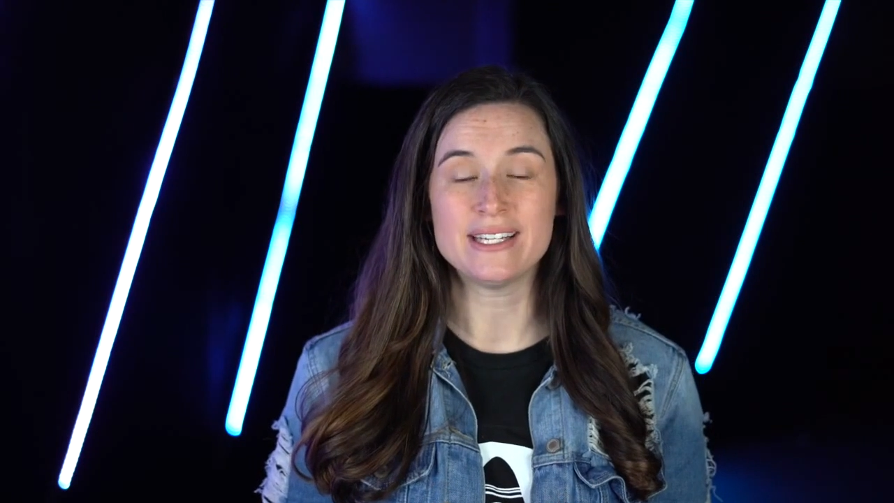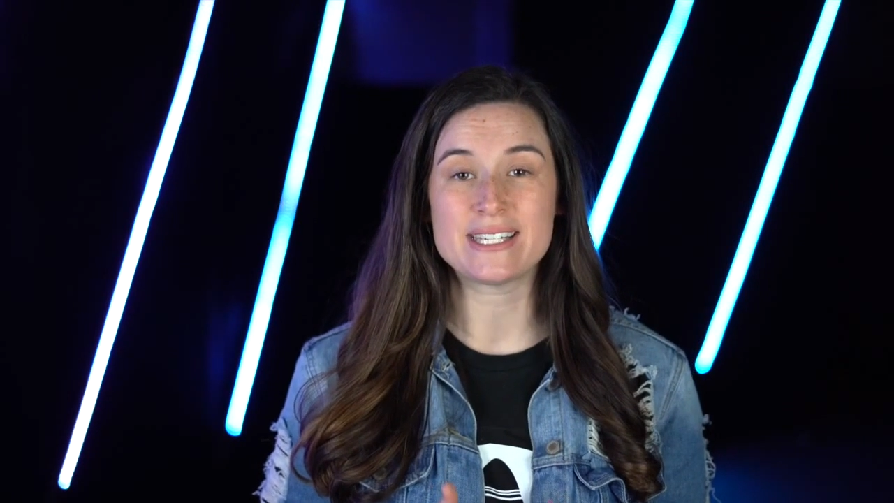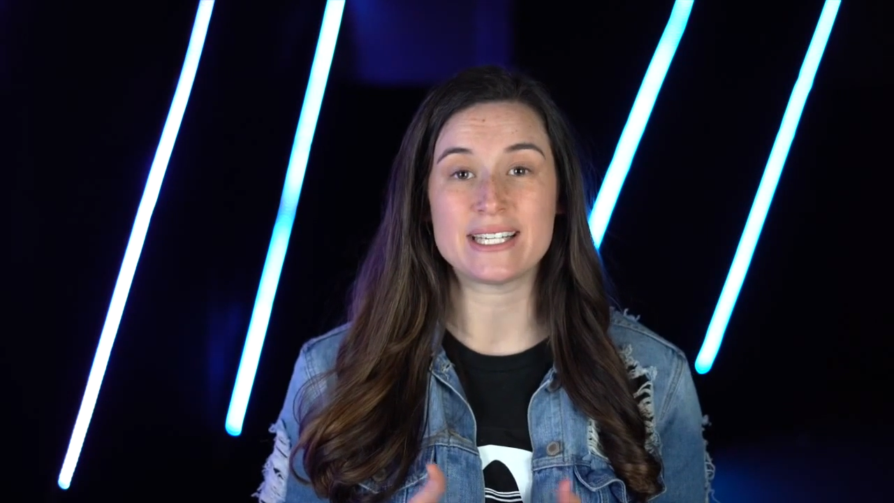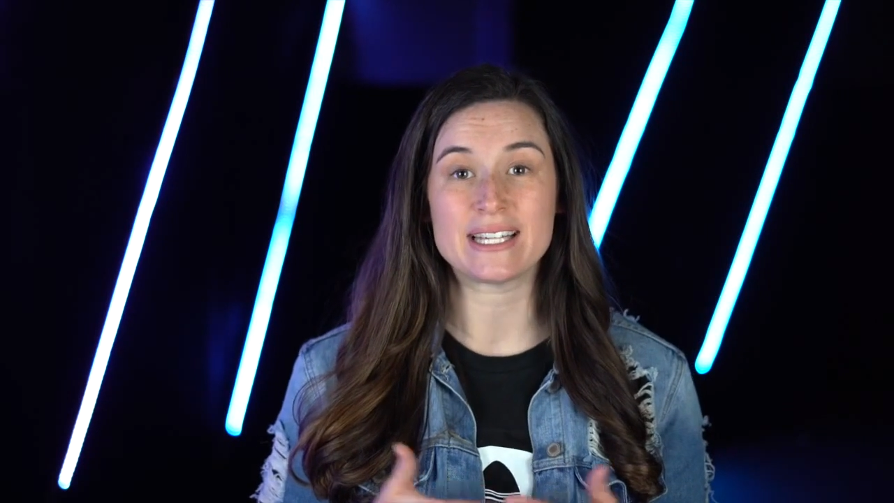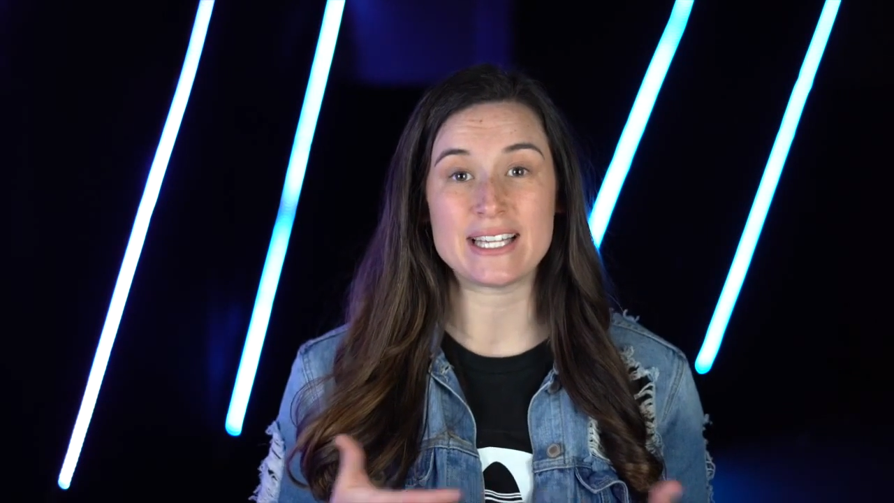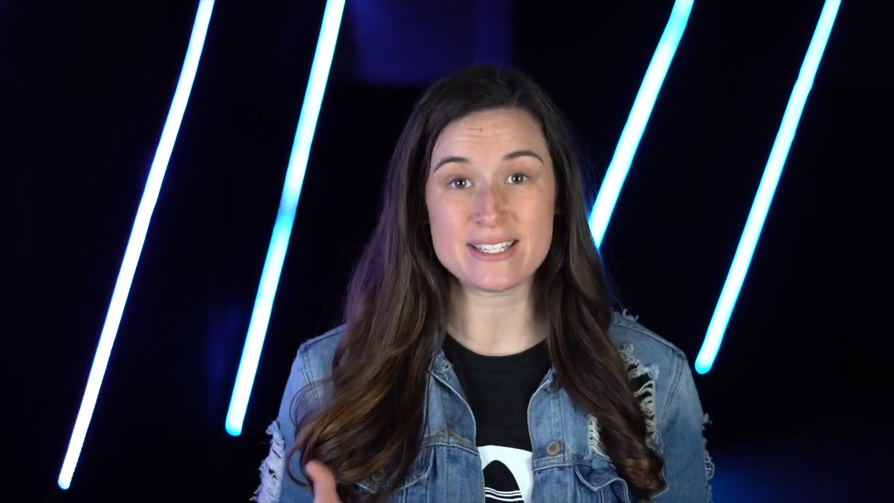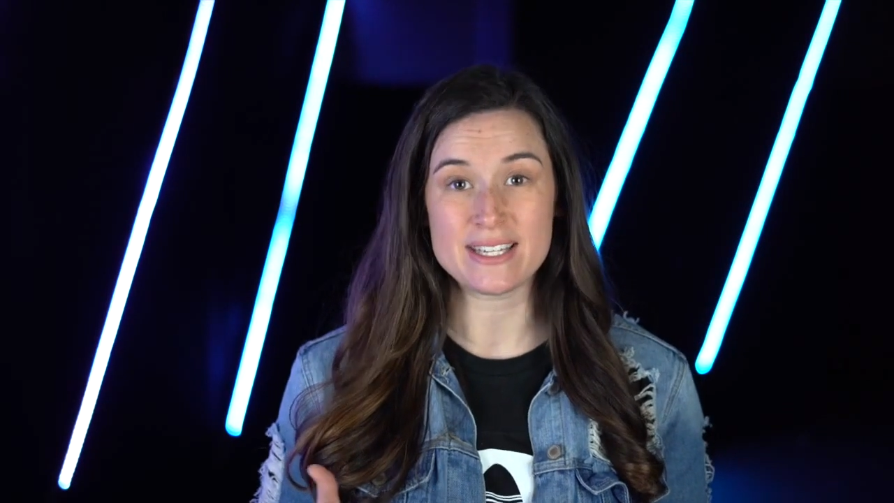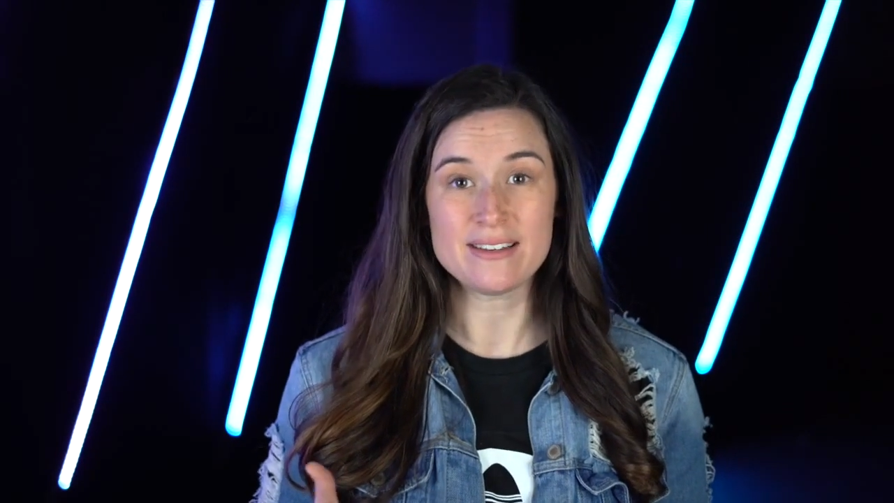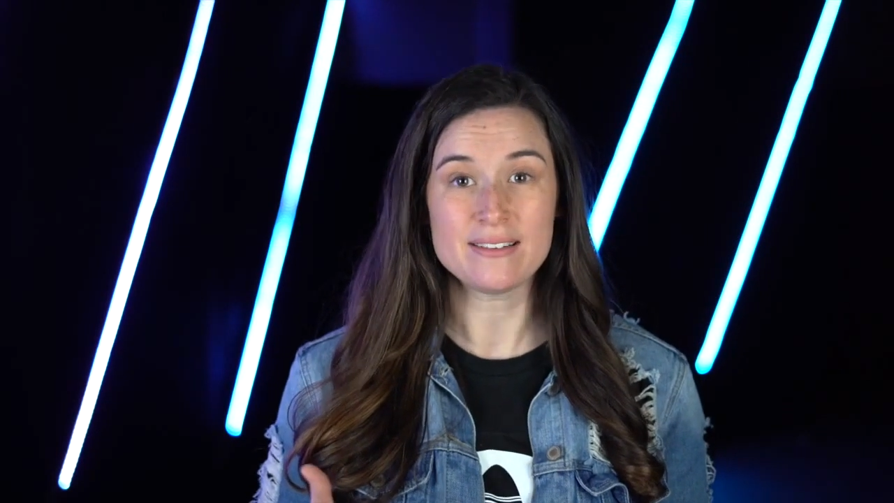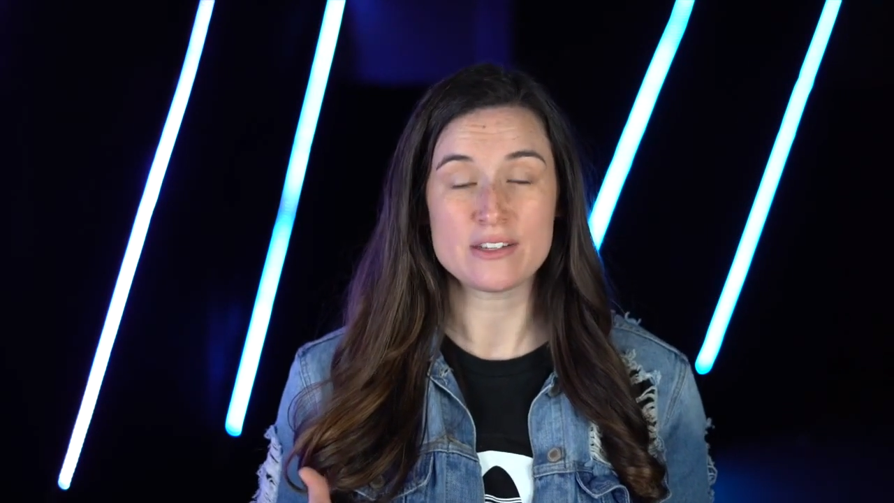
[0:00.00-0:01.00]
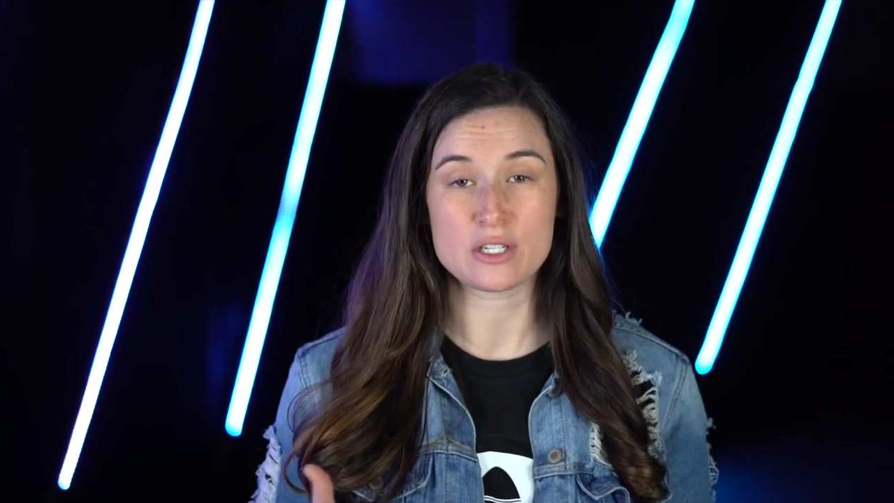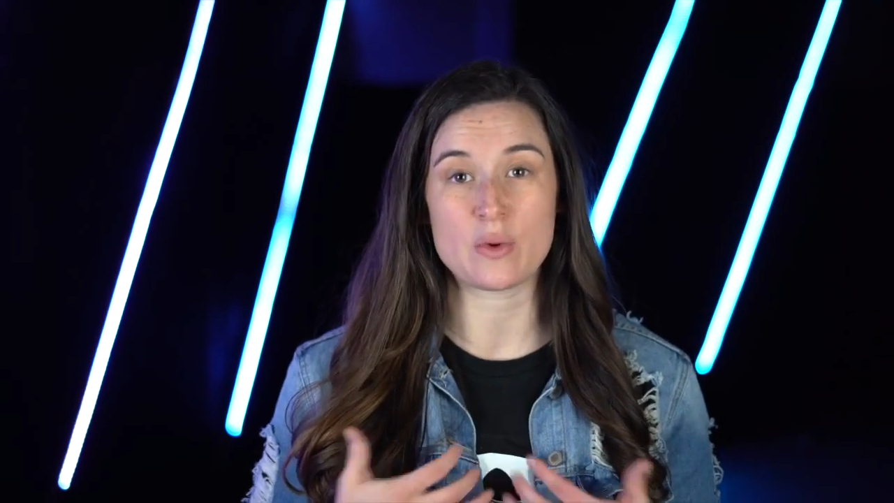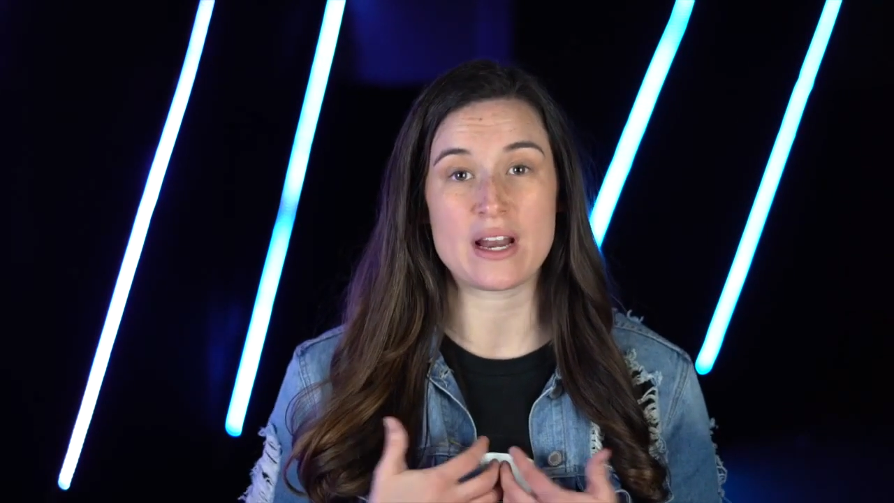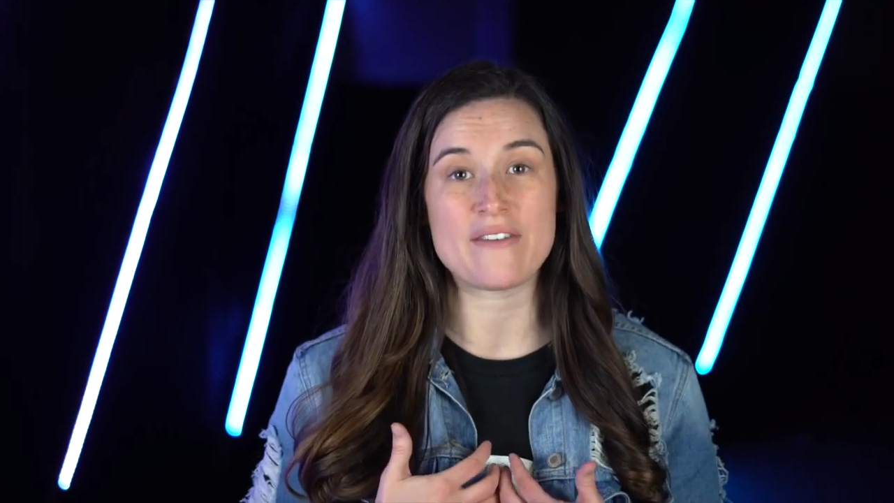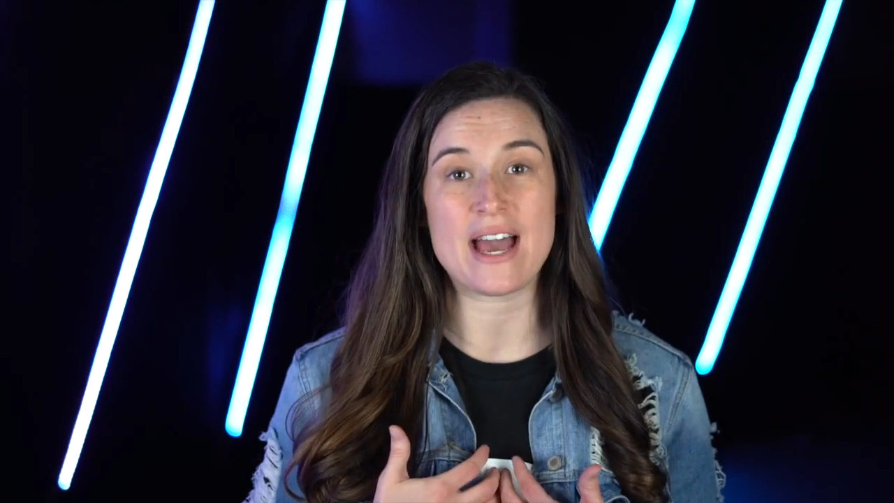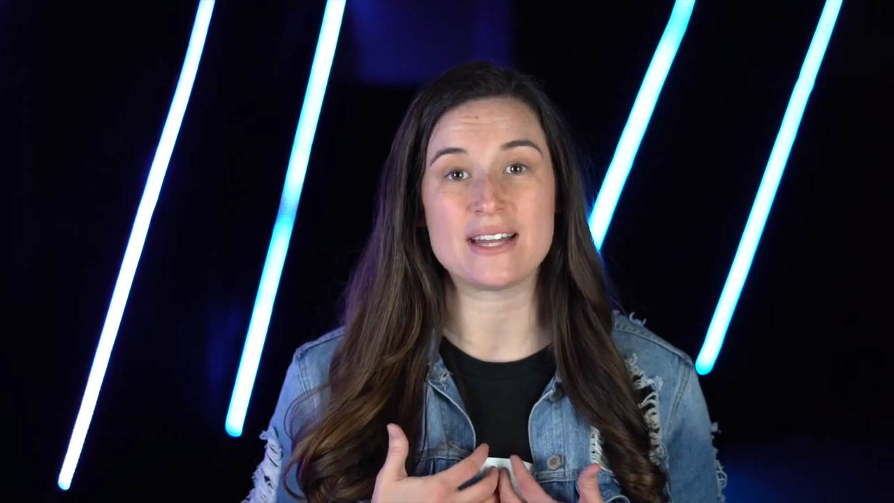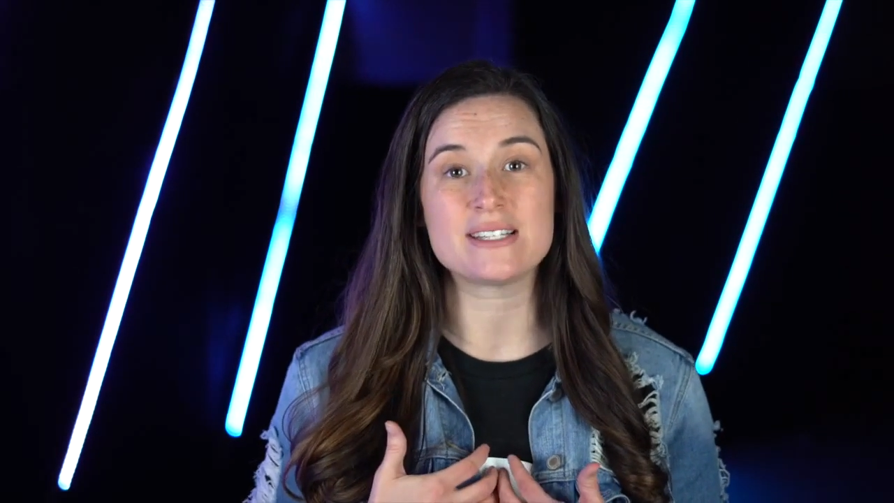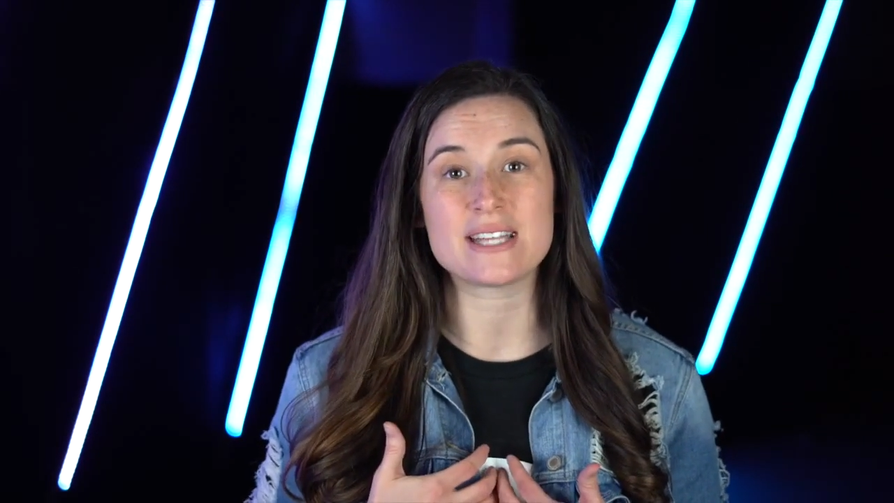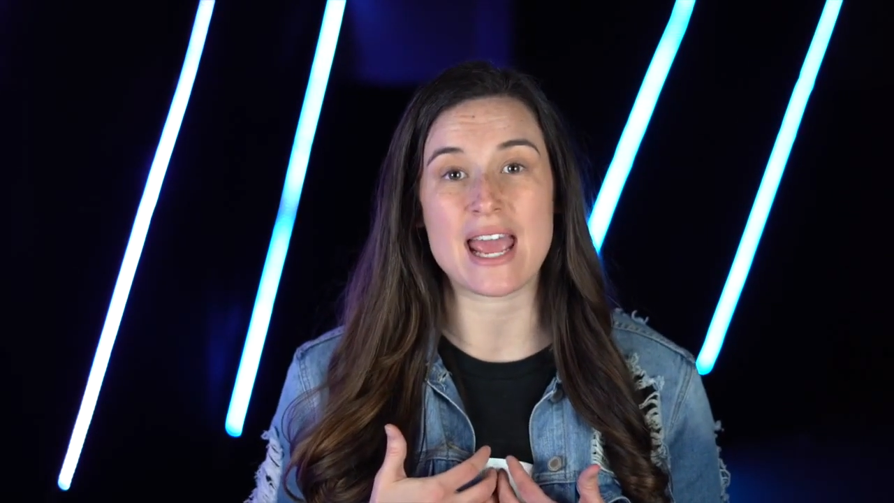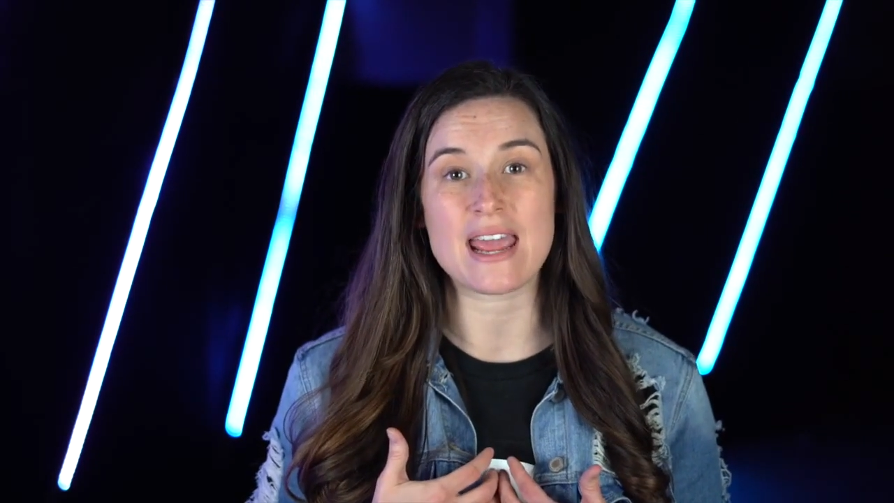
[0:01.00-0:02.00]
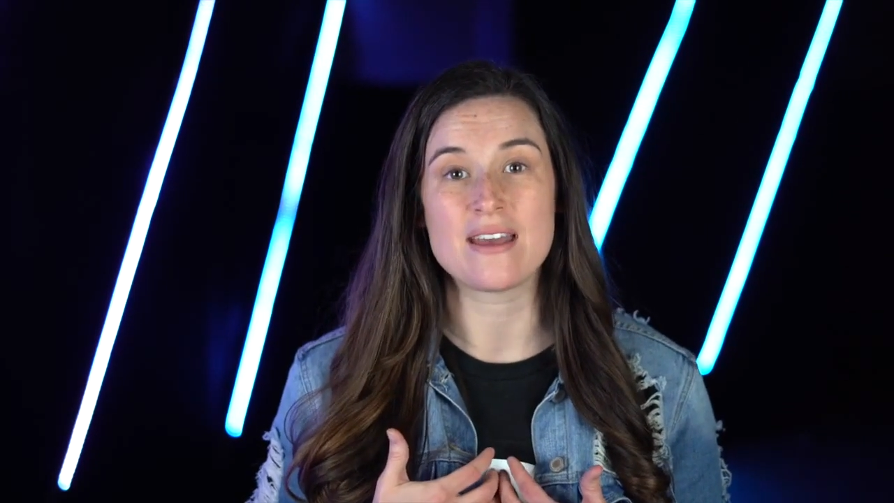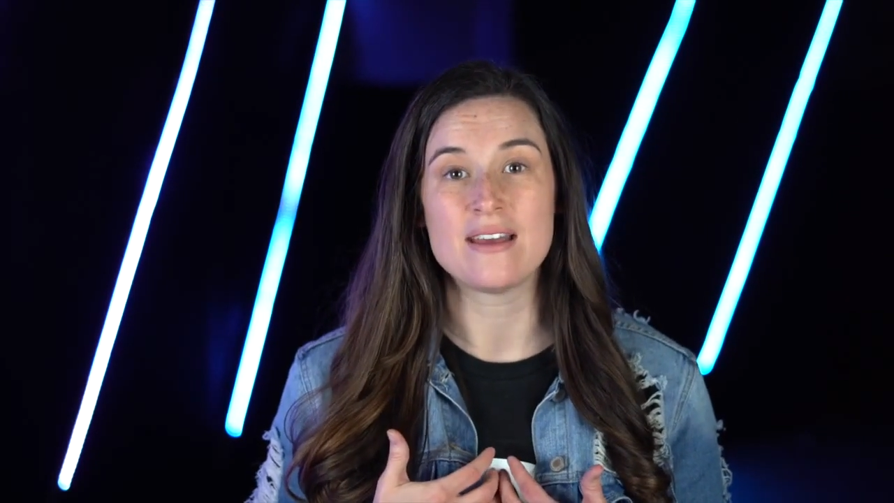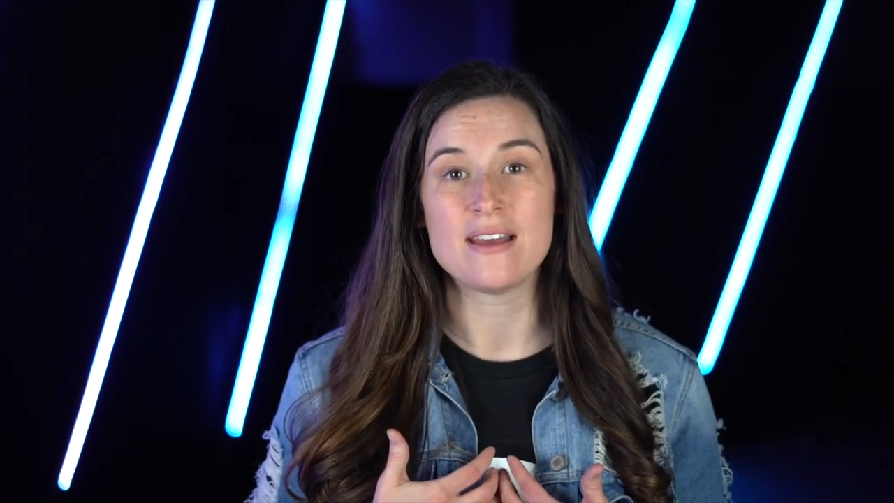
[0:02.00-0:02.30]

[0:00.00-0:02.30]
to listen to what I've had to say